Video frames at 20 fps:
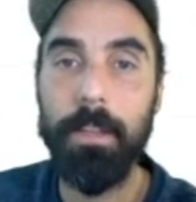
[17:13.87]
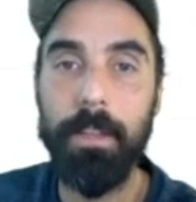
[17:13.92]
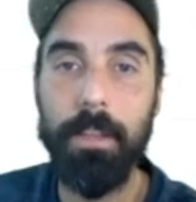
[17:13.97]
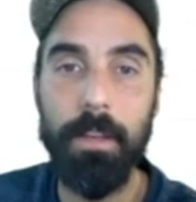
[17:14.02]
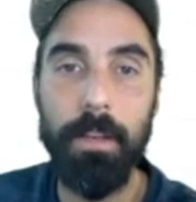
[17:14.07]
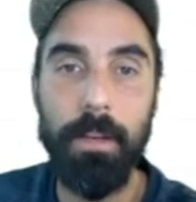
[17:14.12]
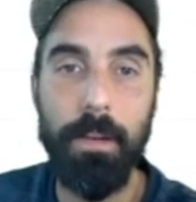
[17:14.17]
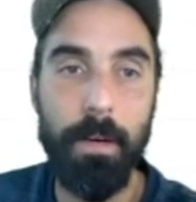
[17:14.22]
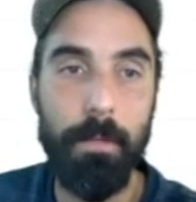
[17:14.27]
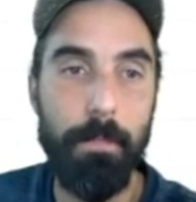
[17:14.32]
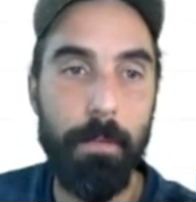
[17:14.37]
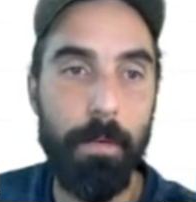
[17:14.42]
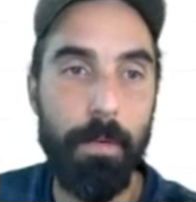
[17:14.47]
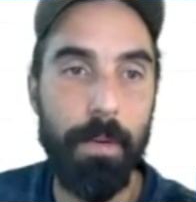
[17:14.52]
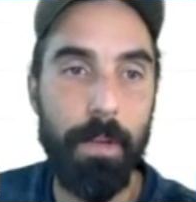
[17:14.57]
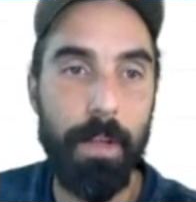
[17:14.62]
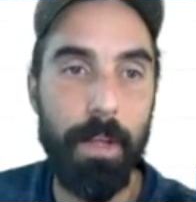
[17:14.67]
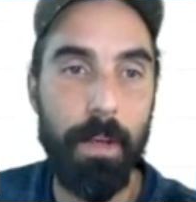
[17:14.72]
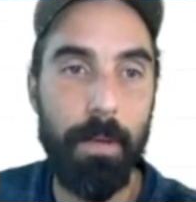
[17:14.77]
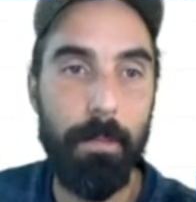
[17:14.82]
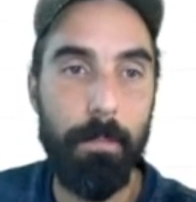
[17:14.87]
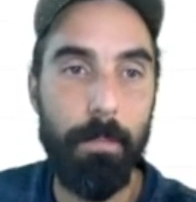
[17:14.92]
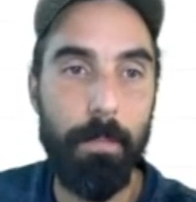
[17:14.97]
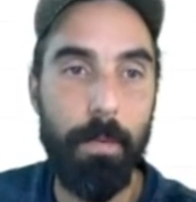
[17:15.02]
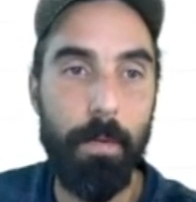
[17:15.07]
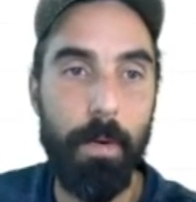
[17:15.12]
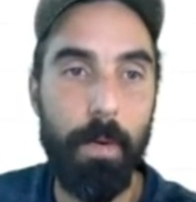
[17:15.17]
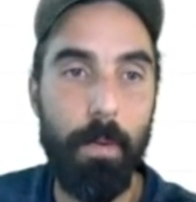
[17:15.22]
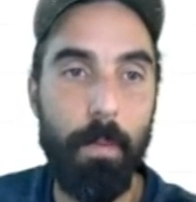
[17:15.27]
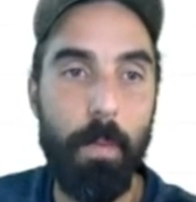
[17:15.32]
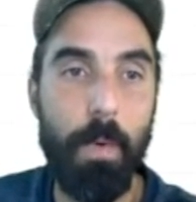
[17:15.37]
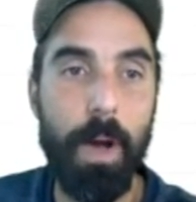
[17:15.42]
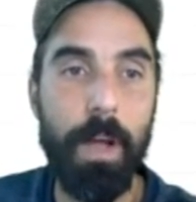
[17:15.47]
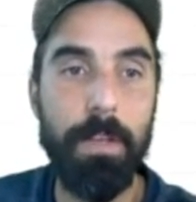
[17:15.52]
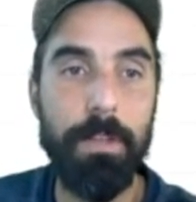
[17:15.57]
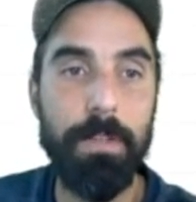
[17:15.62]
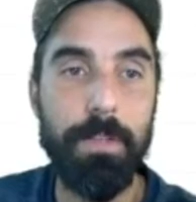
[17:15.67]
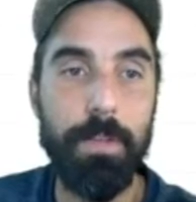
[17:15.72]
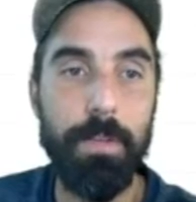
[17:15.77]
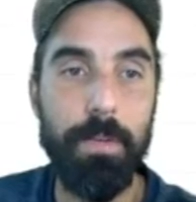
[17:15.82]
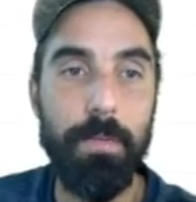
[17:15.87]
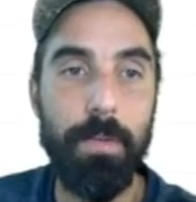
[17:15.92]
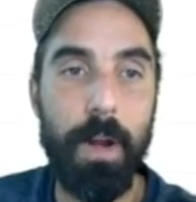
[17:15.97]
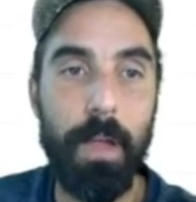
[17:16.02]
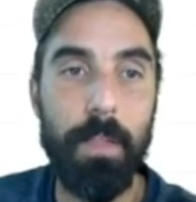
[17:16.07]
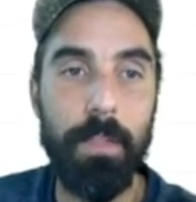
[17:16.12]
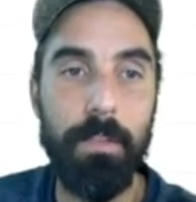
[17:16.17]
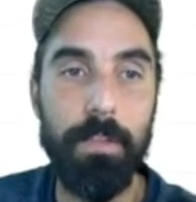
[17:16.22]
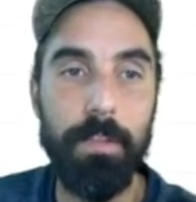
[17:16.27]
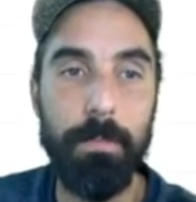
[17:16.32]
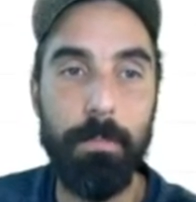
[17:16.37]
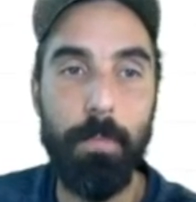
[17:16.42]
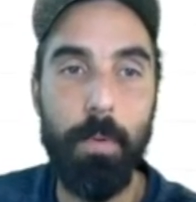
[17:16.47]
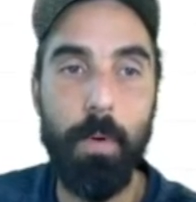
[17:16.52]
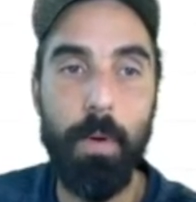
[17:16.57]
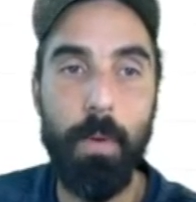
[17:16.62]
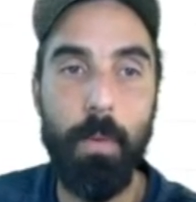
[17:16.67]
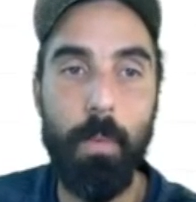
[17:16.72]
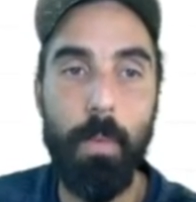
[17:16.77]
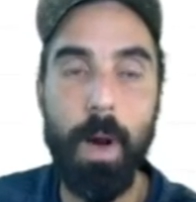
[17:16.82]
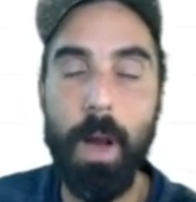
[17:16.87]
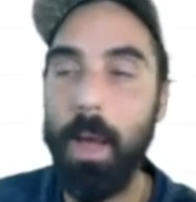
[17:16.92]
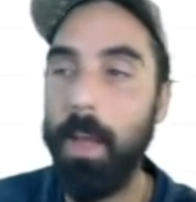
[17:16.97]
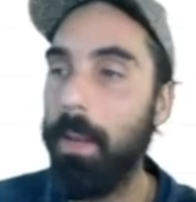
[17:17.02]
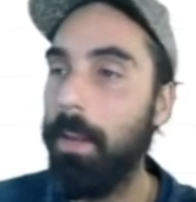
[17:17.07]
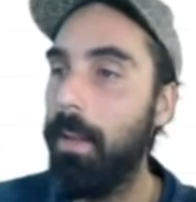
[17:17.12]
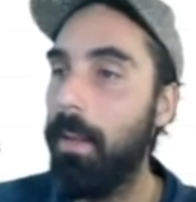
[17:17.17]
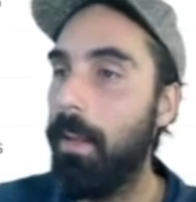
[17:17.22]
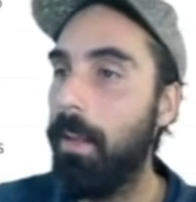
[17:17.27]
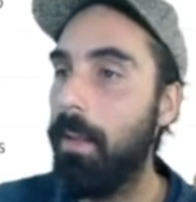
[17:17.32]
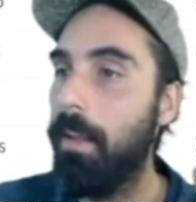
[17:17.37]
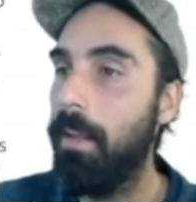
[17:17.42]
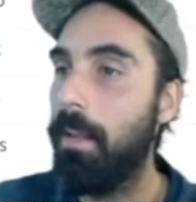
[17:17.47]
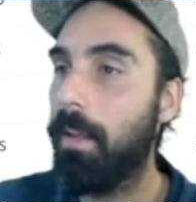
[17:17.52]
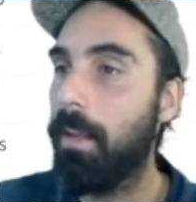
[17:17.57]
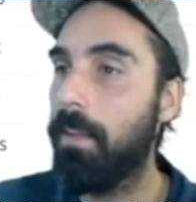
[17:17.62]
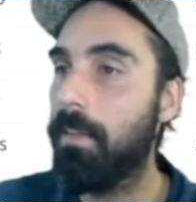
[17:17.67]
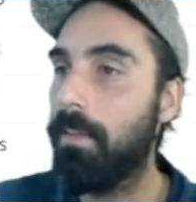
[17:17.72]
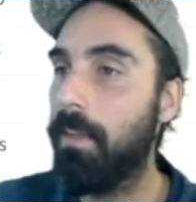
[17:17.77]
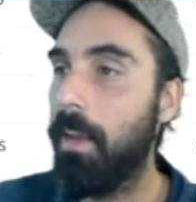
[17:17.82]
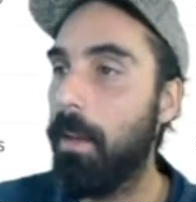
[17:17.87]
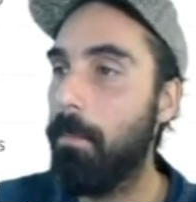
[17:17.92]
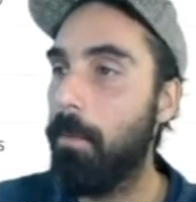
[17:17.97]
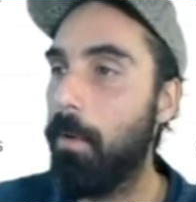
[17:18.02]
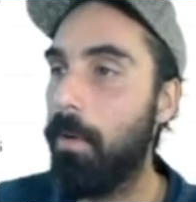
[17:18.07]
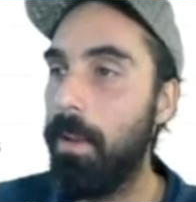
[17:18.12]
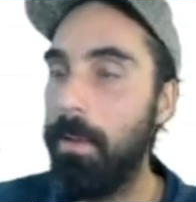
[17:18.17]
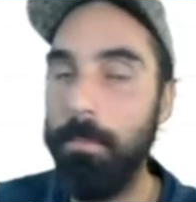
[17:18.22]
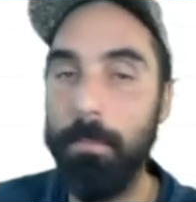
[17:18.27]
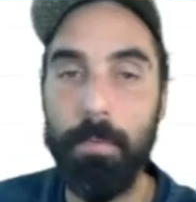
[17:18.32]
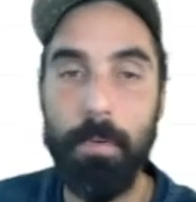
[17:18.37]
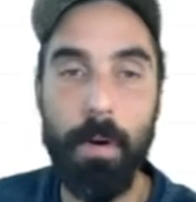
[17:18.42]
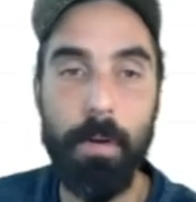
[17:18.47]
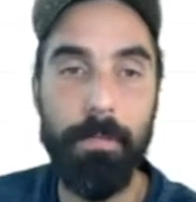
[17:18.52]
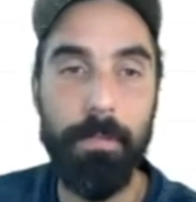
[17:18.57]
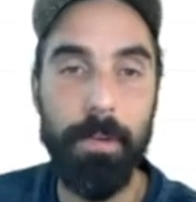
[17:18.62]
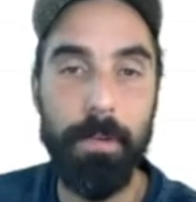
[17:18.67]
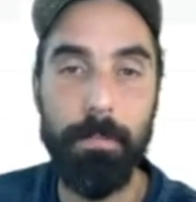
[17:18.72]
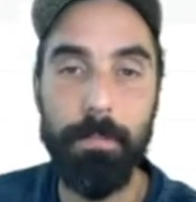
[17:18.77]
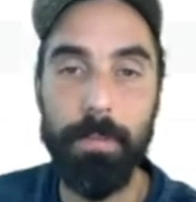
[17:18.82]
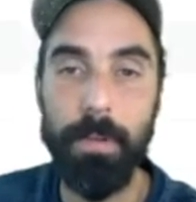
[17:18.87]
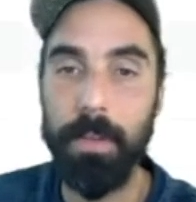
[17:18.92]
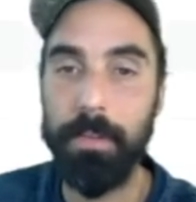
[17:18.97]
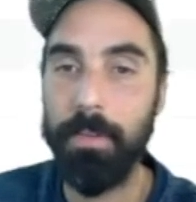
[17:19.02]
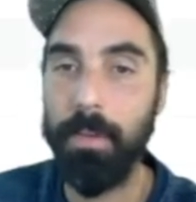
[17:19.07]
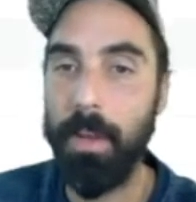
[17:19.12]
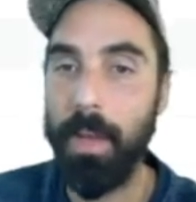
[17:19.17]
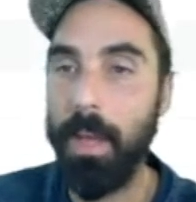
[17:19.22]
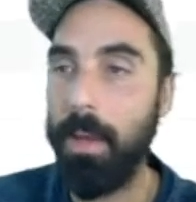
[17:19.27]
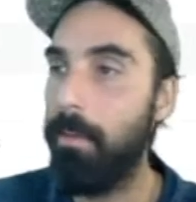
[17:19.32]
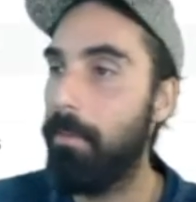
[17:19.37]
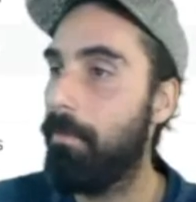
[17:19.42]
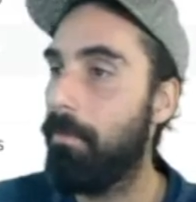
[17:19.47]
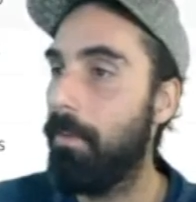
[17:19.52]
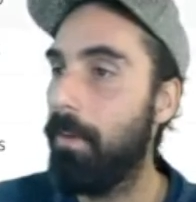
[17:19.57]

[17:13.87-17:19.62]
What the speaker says: that I'm already at 0.12 rather than just 0.1, you can see I'm already in profit. Plus I have,